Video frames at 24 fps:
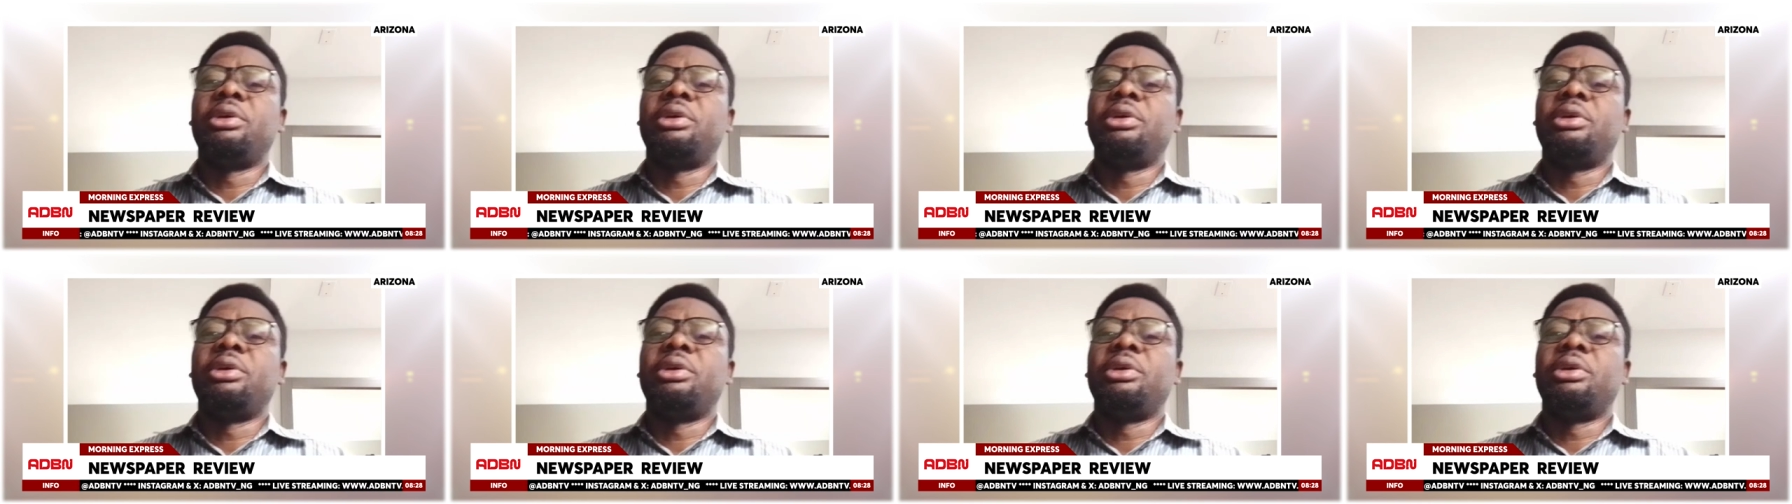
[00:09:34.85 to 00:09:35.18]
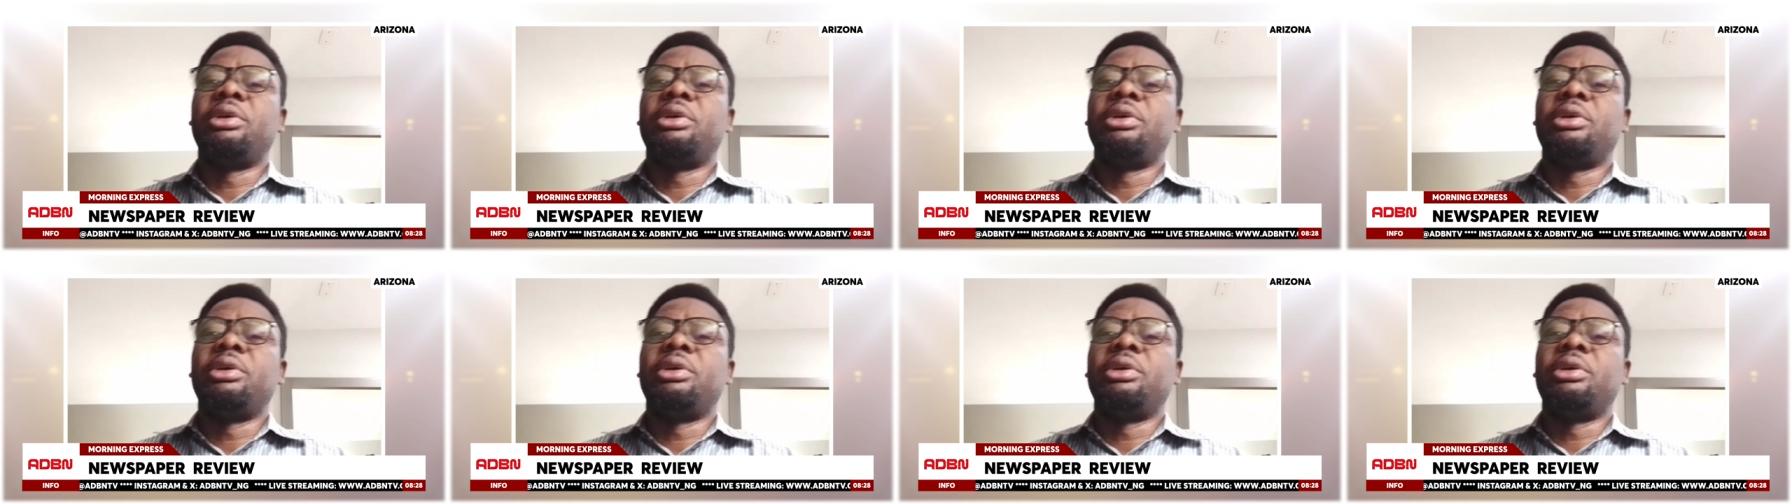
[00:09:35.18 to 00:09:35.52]
talking
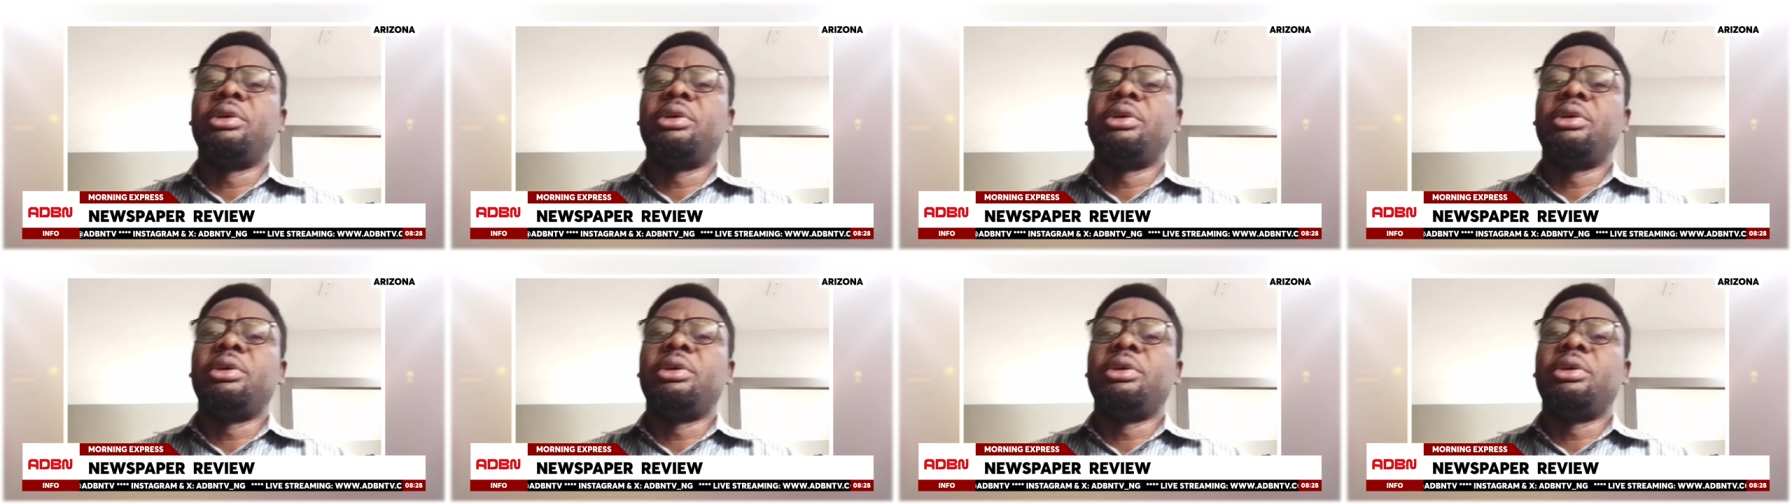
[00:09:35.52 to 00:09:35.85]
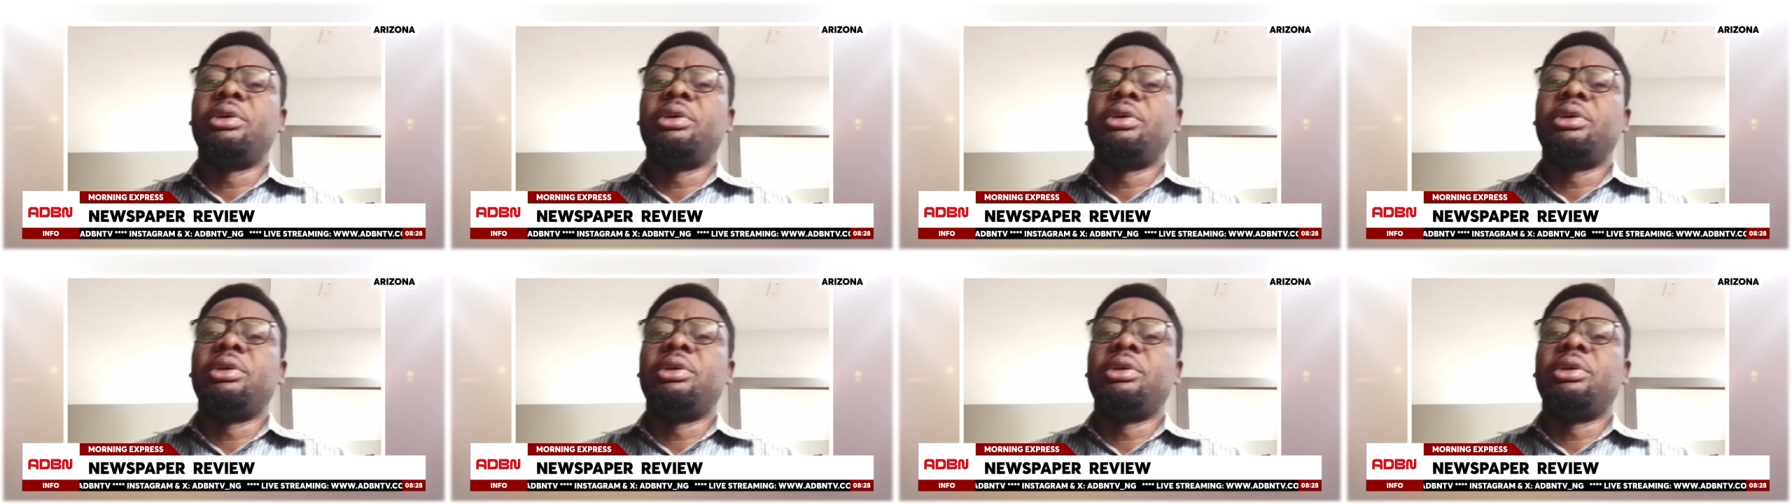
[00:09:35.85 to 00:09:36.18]
about filing
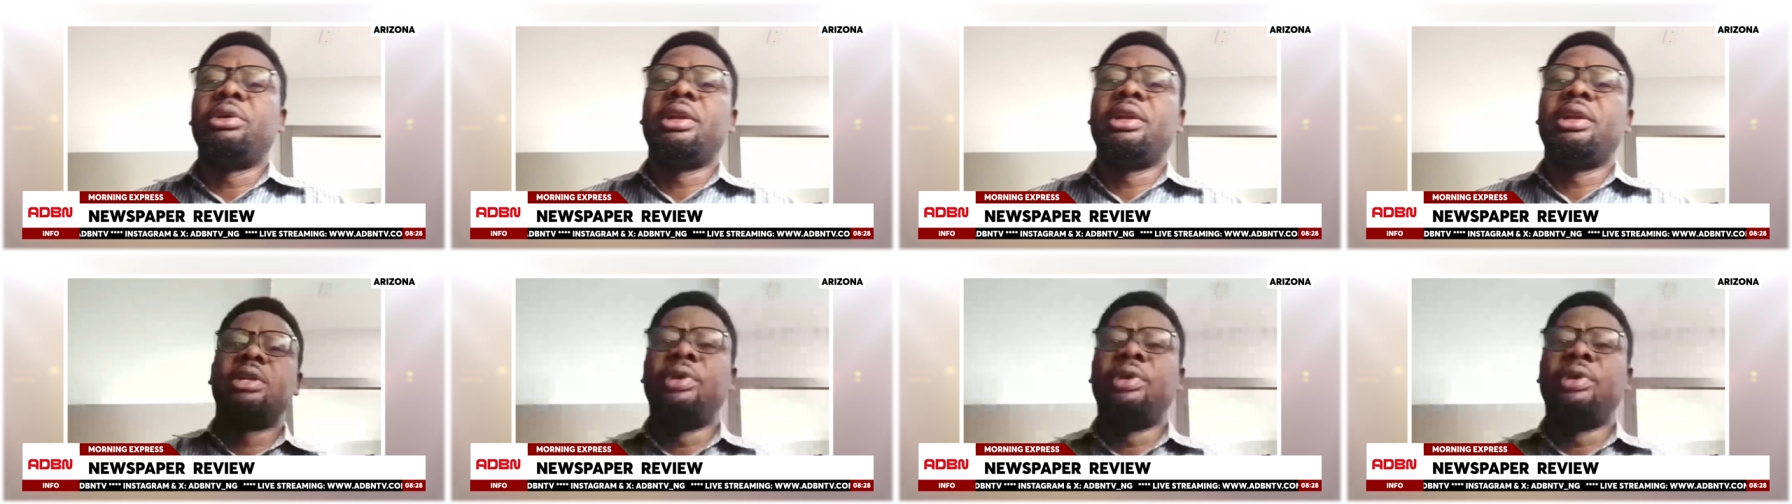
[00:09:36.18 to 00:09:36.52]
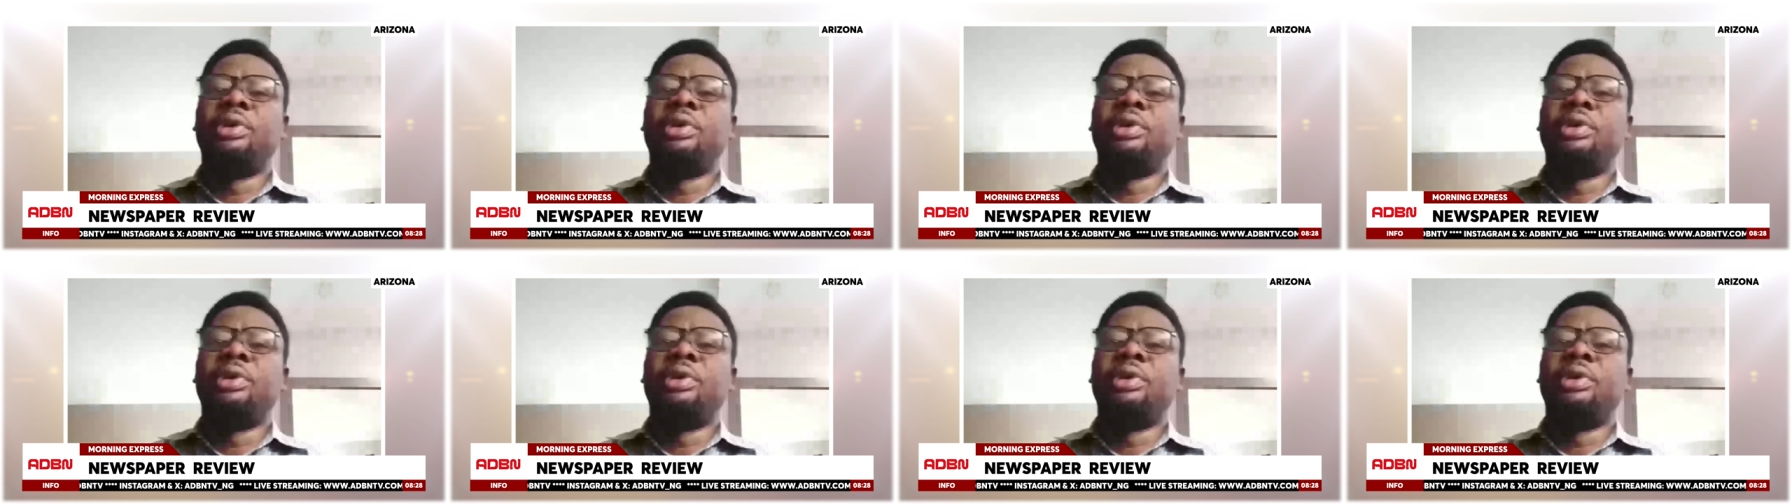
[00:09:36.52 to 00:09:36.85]
processes and
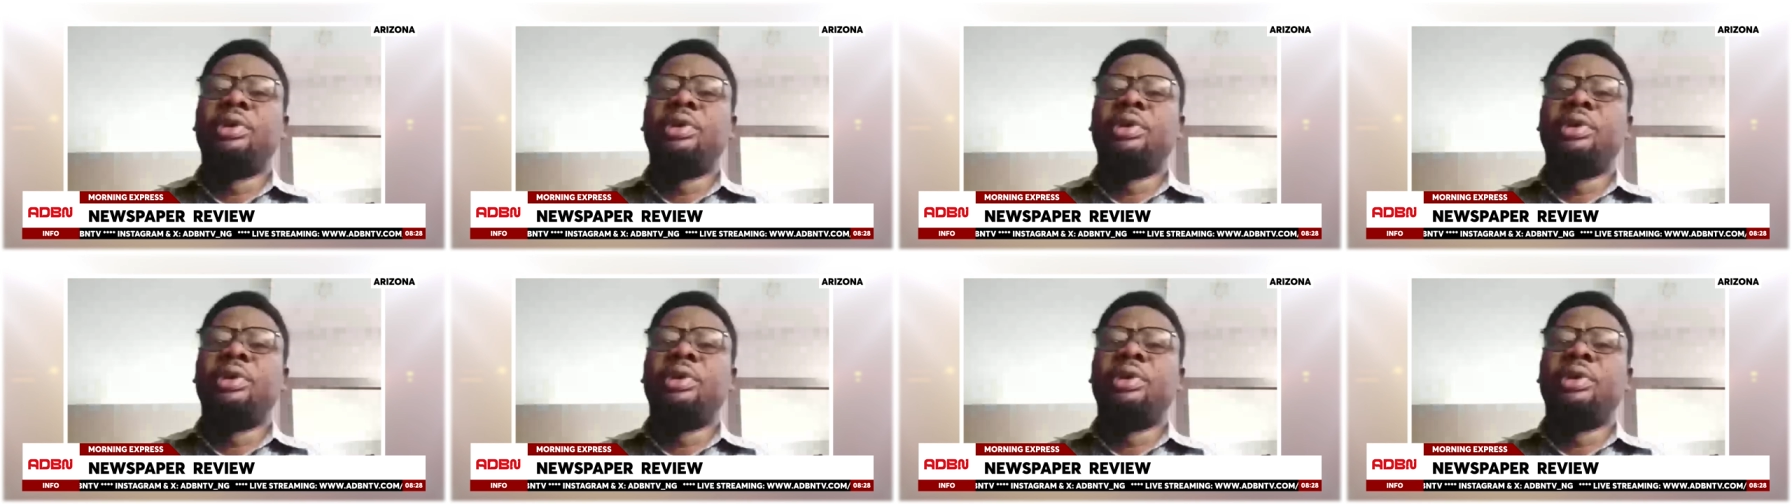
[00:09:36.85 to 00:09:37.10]
all that.